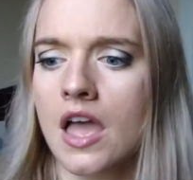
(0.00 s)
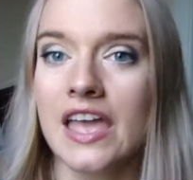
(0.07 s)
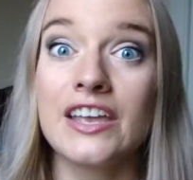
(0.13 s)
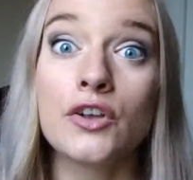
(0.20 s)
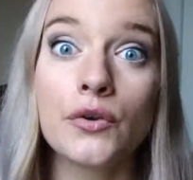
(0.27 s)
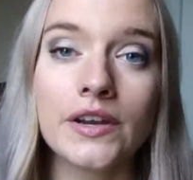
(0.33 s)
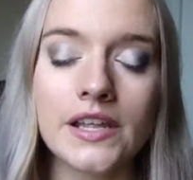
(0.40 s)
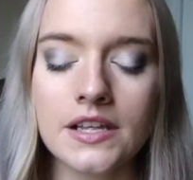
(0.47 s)

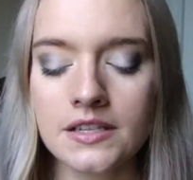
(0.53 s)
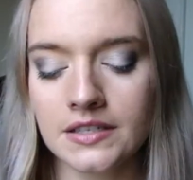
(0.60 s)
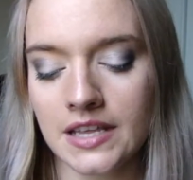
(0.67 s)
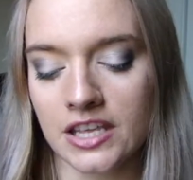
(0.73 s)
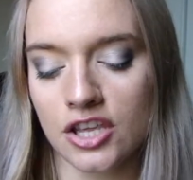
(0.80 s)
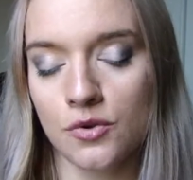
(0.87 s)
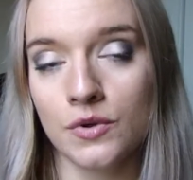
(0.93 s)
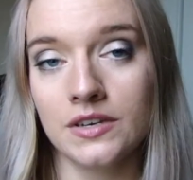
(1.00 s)
ingredients
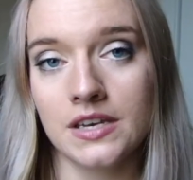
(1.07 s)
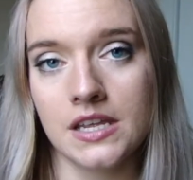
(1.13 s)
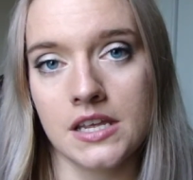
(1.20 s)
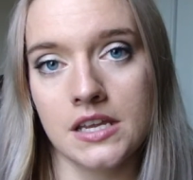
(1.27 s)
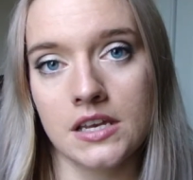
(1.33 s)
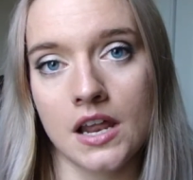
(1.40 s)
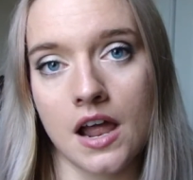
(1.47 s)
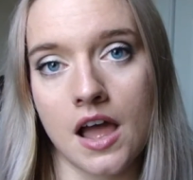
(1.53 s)
that you would
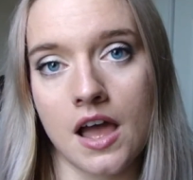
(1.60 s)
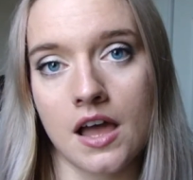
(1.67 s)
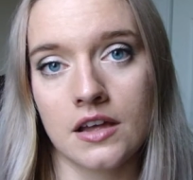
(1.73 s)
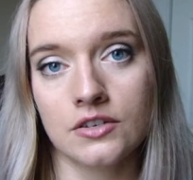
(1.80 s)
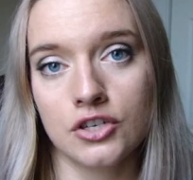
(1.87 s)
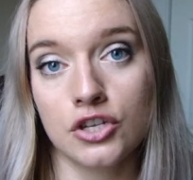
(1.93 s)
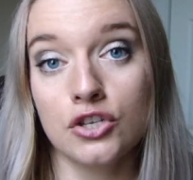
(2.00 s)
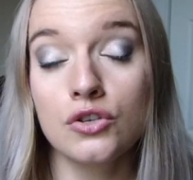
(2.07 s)
need
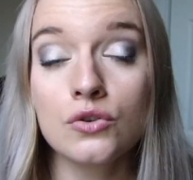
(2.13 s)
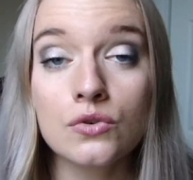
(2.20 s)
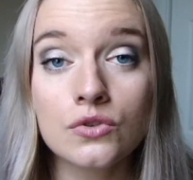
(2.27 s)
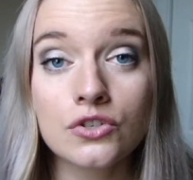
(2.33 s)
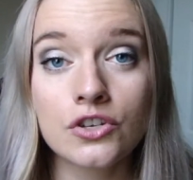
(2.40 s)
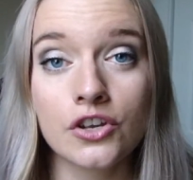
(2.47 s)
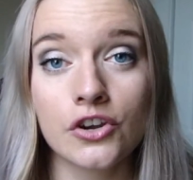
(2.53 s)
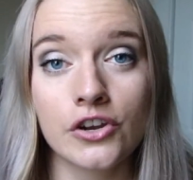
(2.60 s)
to
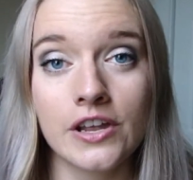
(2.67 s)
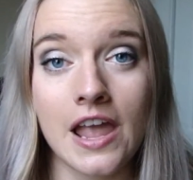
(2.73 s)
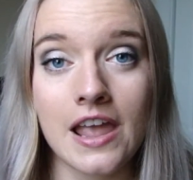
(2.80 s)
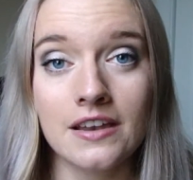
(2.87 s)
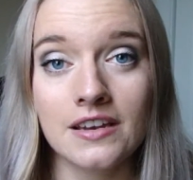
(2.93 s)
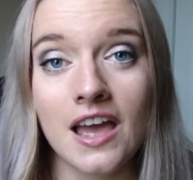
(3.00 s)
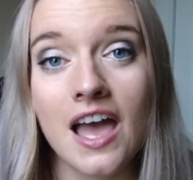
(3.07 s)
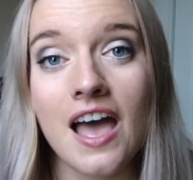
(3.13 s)
use to
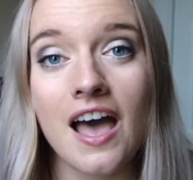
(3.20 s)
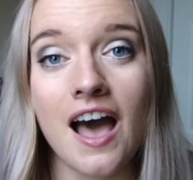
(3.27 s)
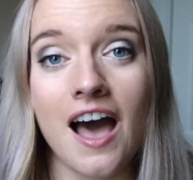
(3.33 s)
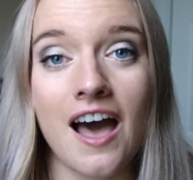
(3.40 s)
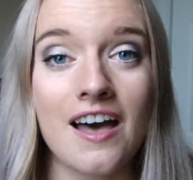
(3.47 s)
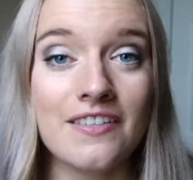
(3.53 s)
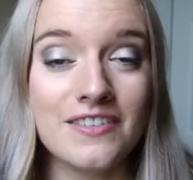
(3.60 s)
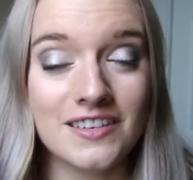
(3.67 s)
create
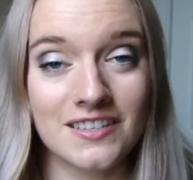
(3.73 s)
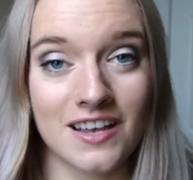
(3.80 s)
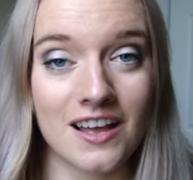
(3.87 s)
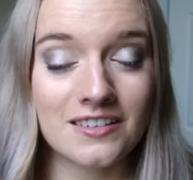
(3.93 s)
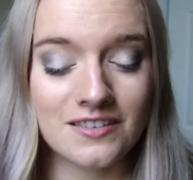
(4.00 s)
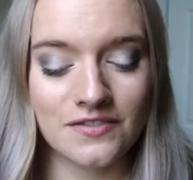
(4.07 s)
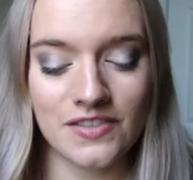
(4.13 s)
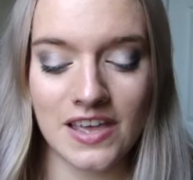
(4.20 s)
these
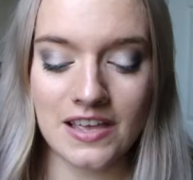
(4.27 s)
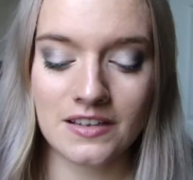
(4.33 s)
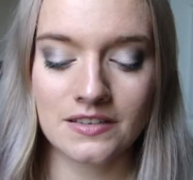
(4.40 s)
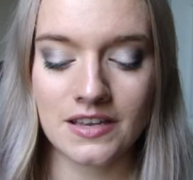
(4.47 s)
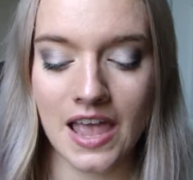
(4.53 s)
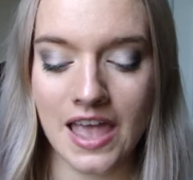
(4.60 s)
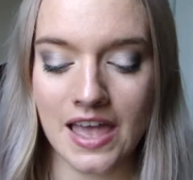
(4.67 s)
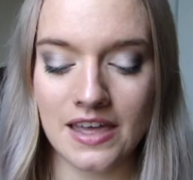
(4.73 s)
kinds of
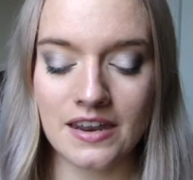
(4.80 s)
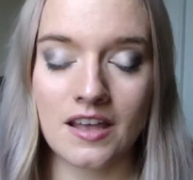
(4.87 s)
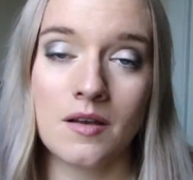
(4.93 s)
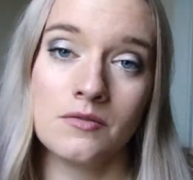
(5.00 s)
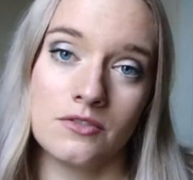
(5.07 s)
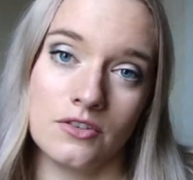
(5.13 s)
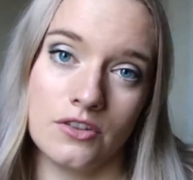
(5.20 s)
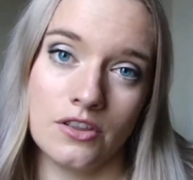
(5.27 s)
things. And it
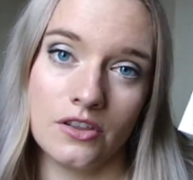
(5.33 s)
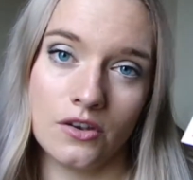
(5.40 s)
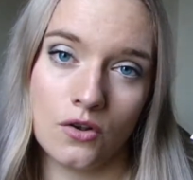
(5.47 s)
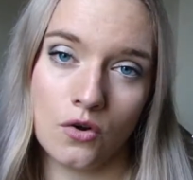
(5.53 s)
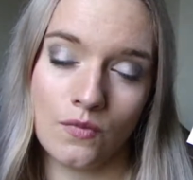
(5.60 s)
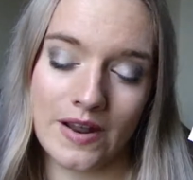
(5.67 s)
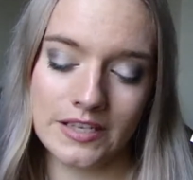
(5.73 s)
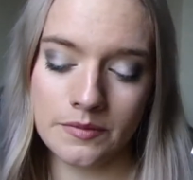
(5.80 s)
comes with a
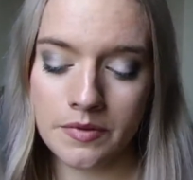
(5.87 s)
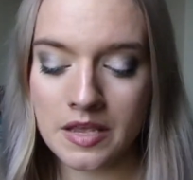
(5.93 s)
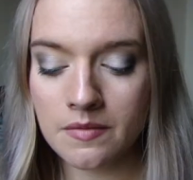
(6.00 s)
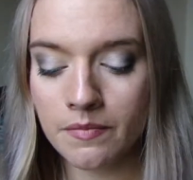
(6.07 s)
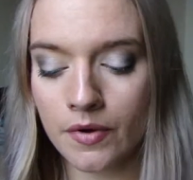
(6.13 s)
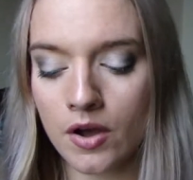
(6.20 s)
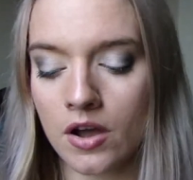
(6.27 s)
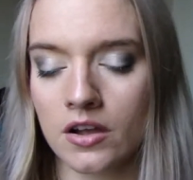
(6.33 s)
little recipe
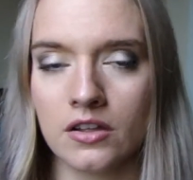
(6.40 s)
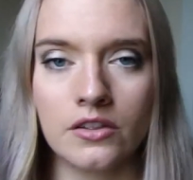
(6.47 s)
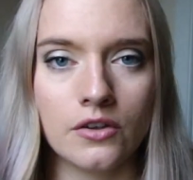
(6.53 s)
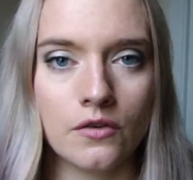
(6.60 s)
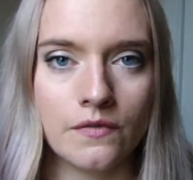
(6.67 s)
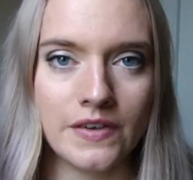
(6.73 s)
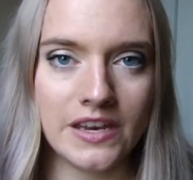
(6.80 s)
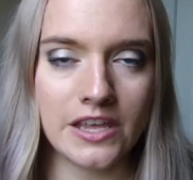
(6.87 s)
book, a
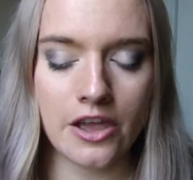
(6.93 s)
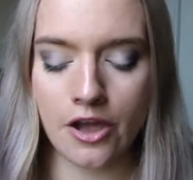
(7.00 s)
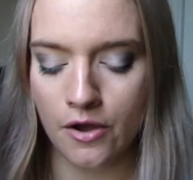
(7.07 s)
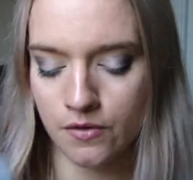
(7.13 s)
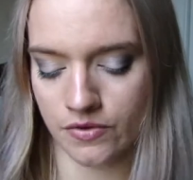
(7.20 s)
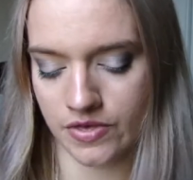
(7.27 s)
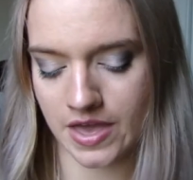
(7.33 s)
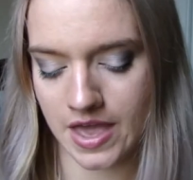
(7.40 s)
little
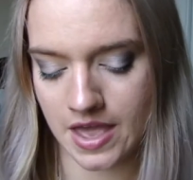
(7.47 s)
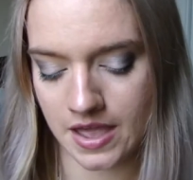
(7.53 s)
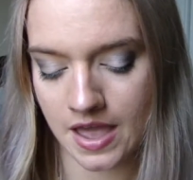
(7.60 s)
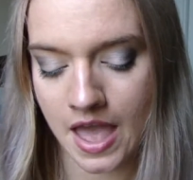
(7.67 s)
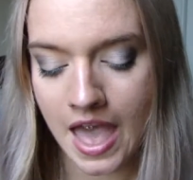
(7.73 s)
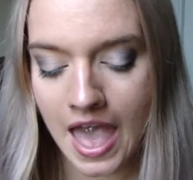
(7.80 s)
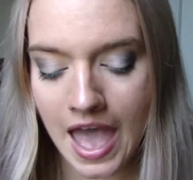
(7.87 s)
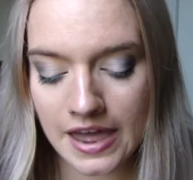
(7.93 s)
video thing,
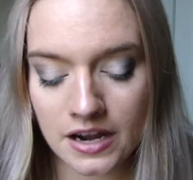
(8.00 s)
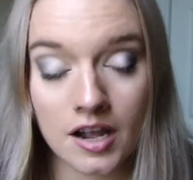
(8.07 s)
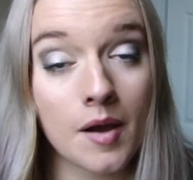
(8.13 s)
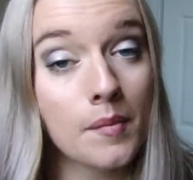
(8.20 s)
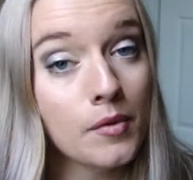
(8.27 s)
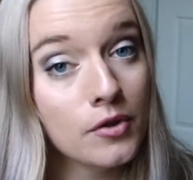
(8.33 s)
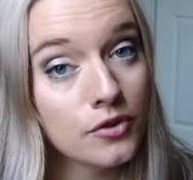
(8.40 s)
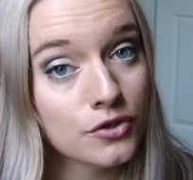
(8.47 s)
and a
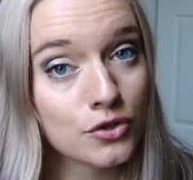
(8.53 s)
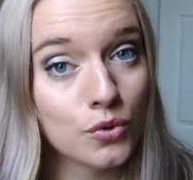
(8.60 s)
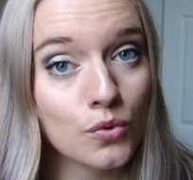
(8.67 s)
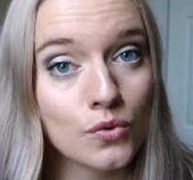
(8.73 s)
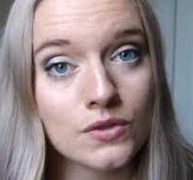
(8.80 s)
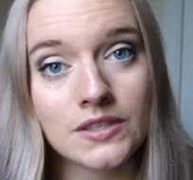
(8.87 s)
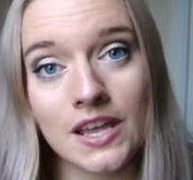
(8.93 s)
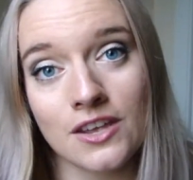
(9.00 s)
couple of the
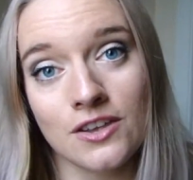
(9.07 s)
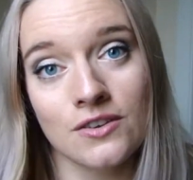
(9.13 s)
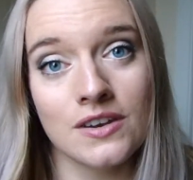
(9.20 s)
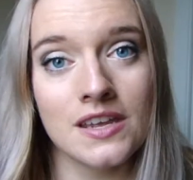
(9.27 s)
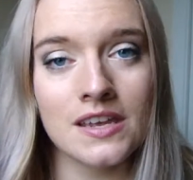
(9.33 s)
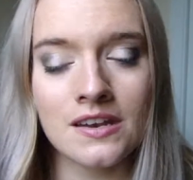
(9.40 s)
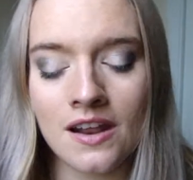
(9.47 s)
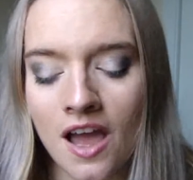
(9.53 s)
tools that you
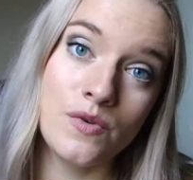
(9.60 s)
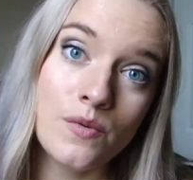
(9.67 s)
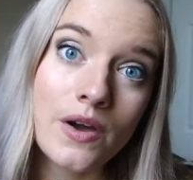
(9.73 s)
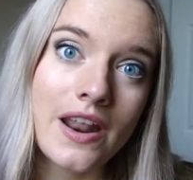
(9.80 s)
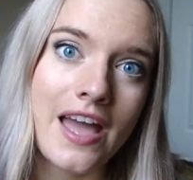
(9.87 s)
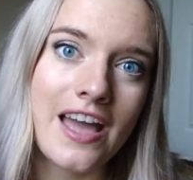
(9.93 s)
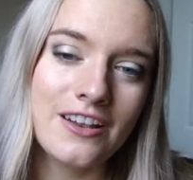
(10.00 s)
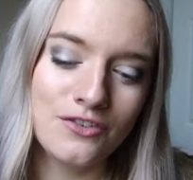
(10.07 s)
need. We
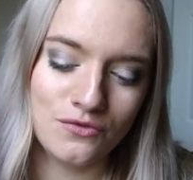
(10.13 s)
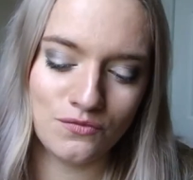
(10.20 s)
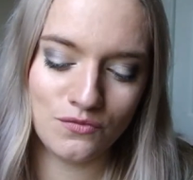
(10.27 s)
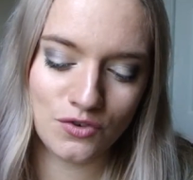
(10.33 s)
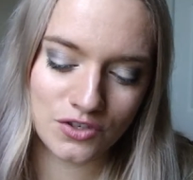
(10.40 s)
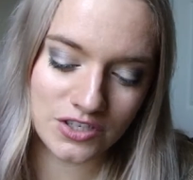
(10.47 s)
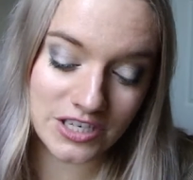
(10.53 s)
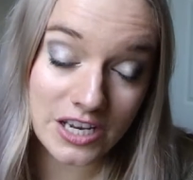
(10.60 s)
went ahead
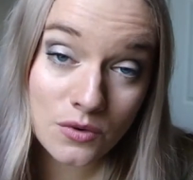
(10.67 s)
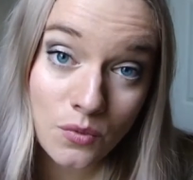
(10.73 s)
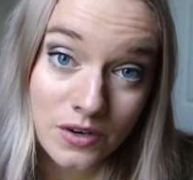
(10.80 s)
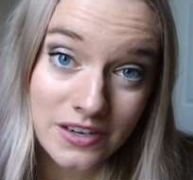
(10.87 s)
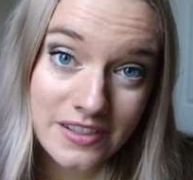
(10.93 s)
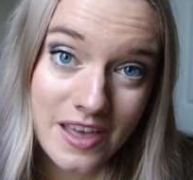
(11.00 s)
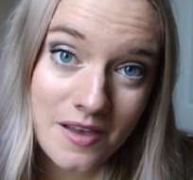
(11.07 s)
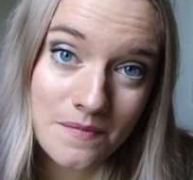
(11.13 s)
and did
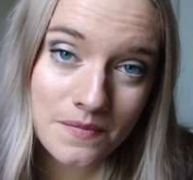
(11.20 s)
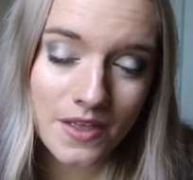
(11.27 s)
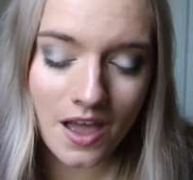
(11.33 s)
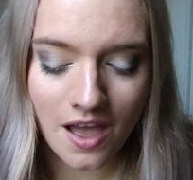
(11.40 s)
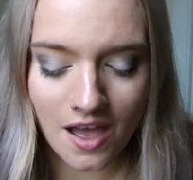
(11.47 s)
one of them,